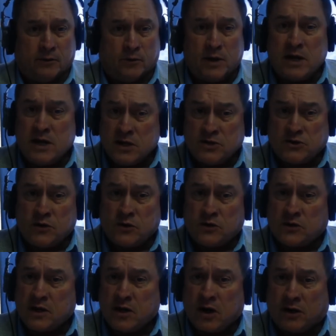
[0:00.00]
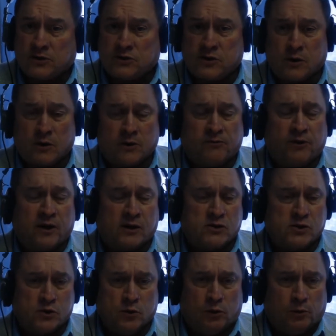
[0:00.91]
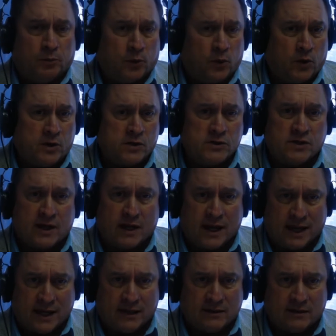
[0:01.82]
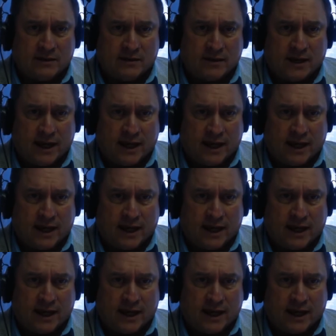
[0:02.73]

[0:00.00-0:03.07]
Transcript: redistricting also affects school boards and